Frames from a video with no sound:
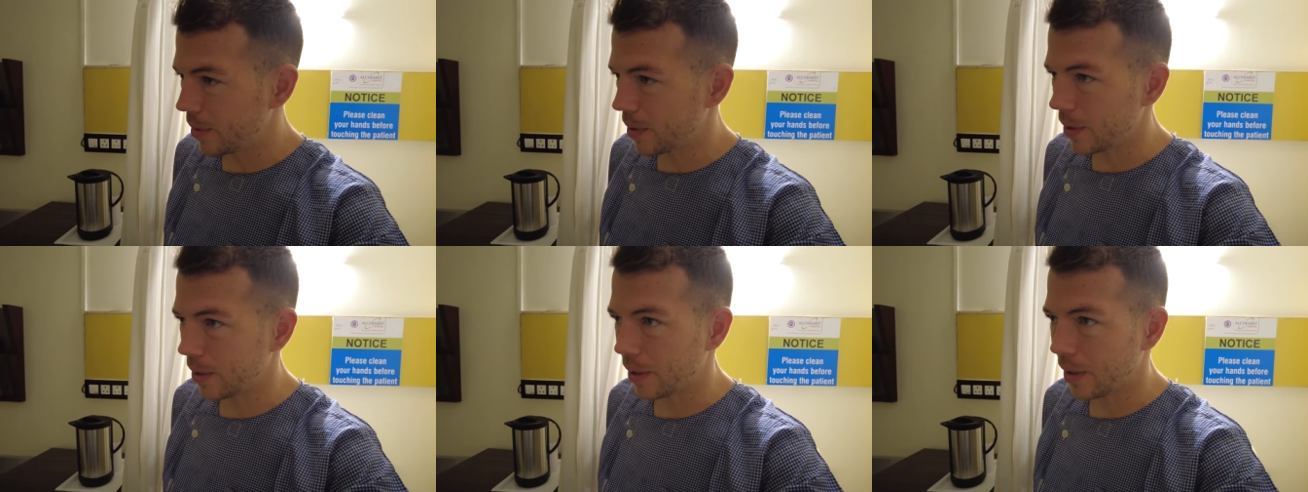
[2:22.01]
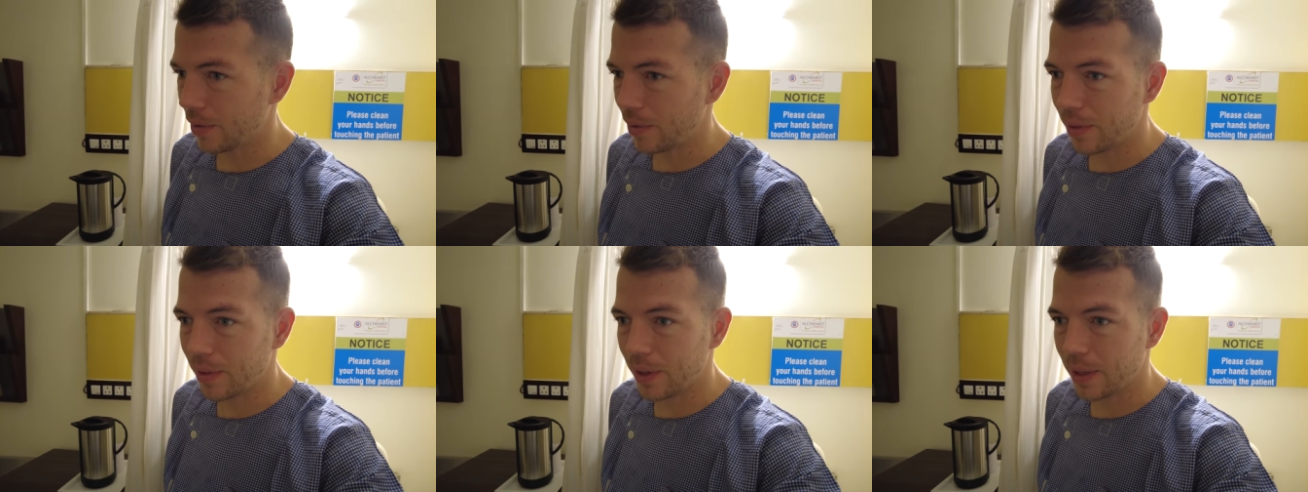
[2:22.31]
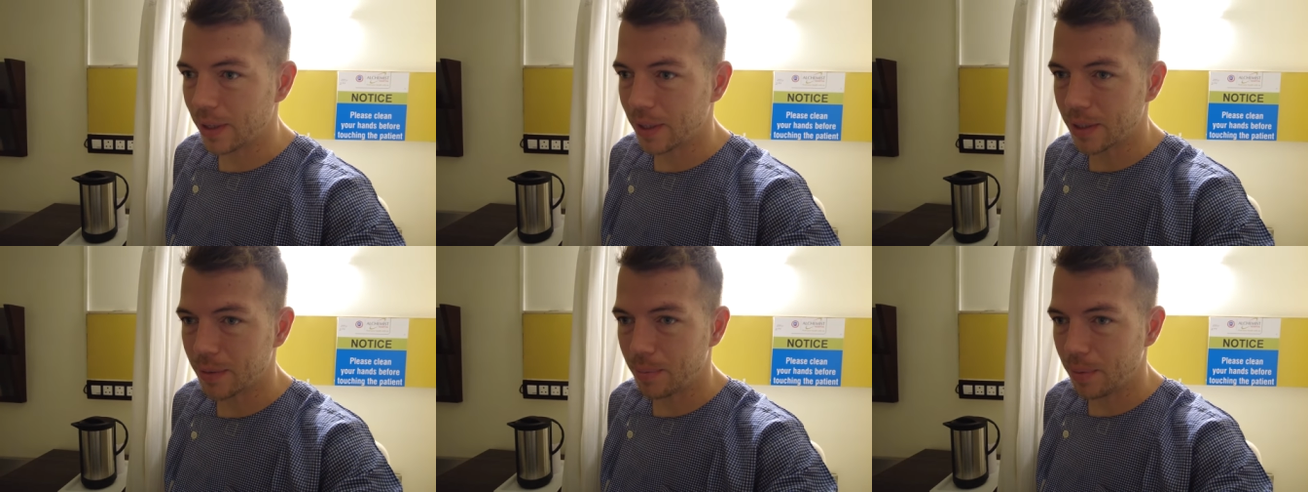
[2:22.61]
So
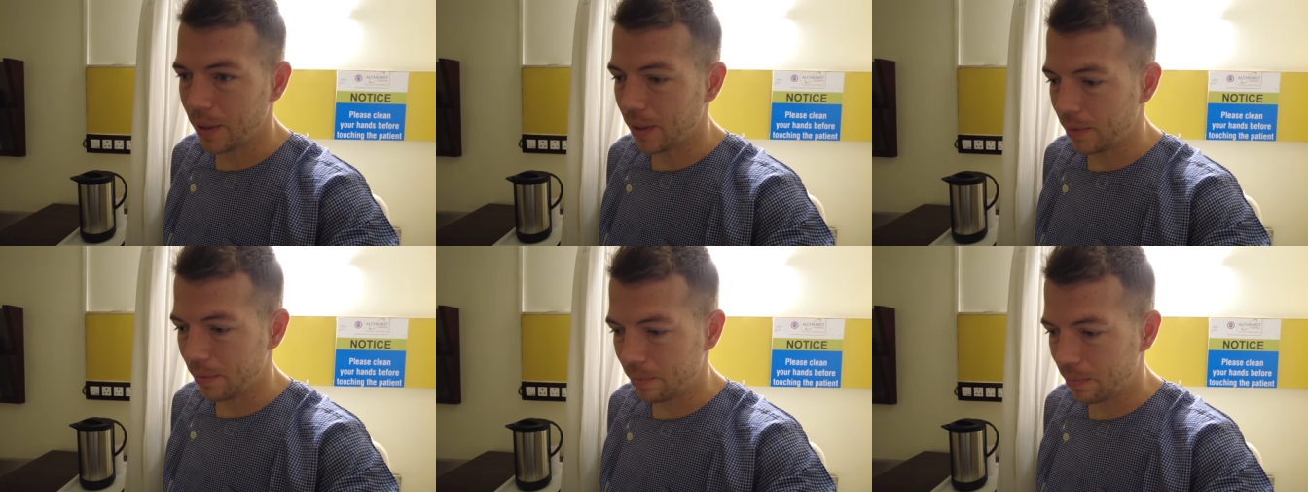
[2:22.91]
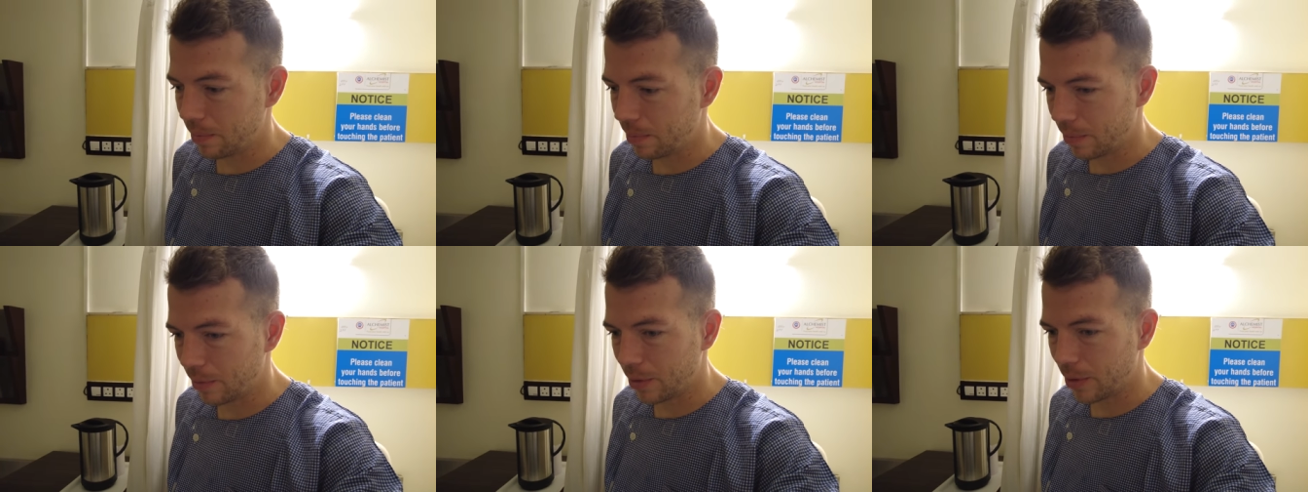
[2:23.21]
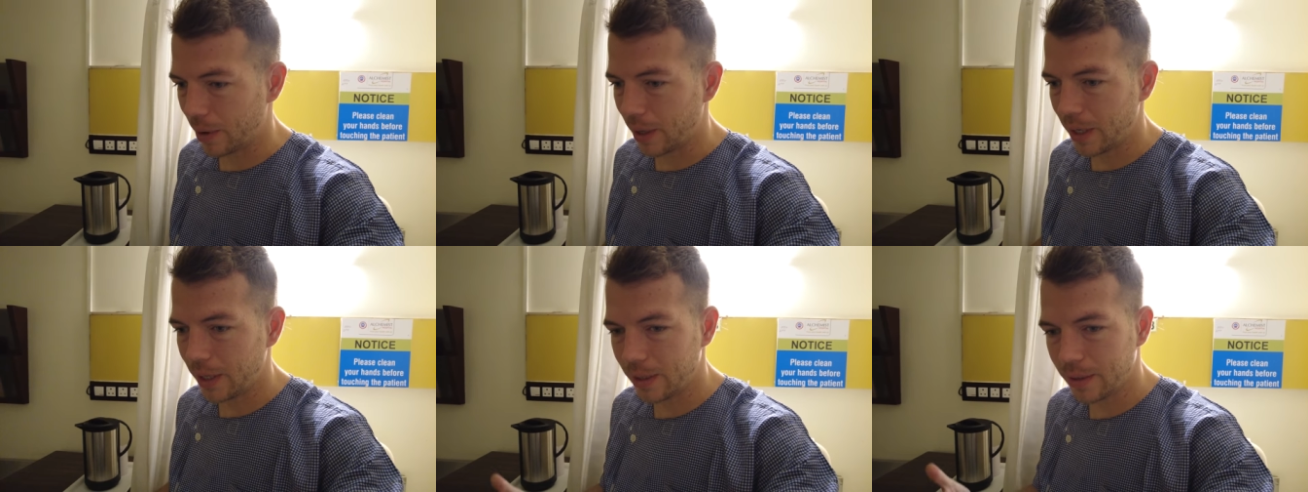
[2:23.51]
everything has been
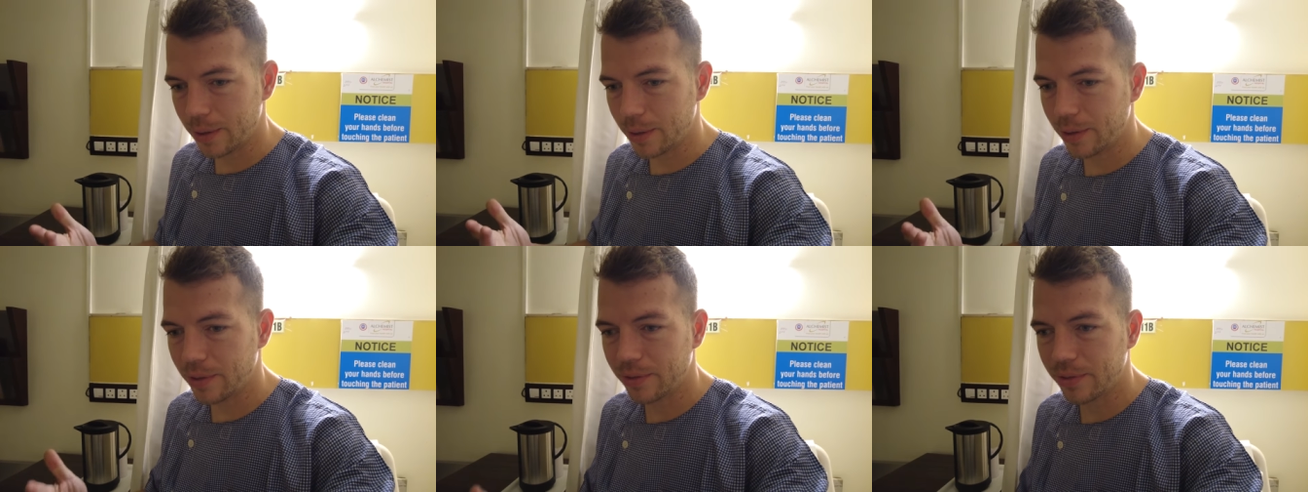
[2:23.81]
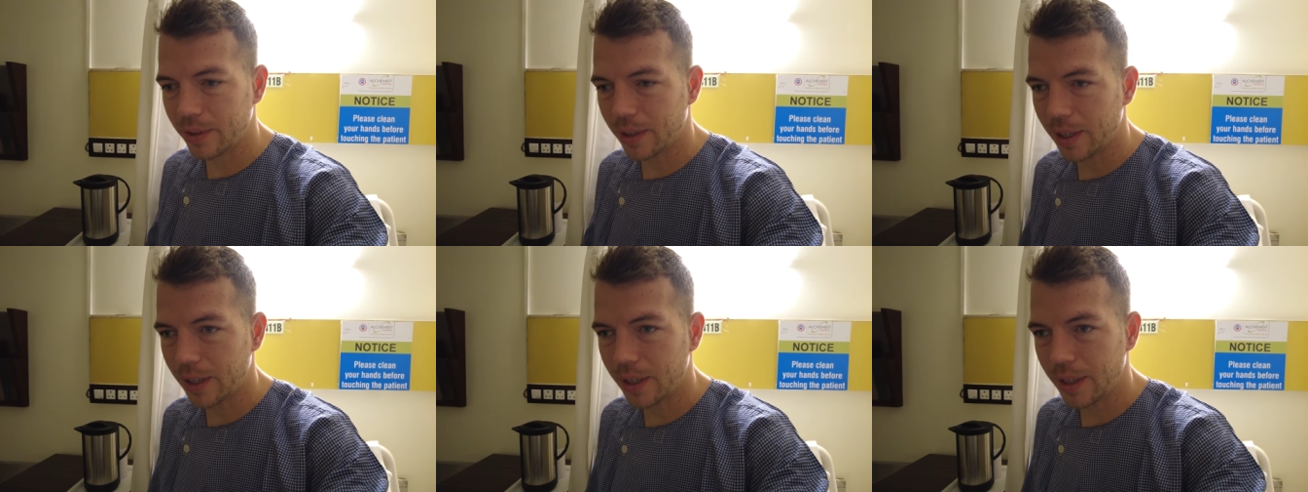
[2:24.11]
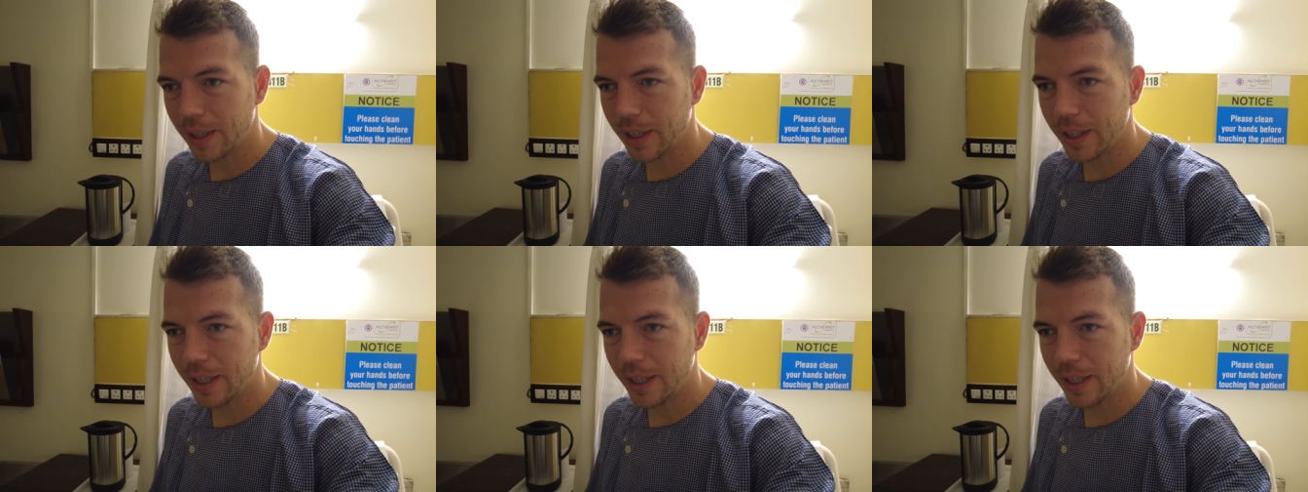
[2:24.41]
great so far.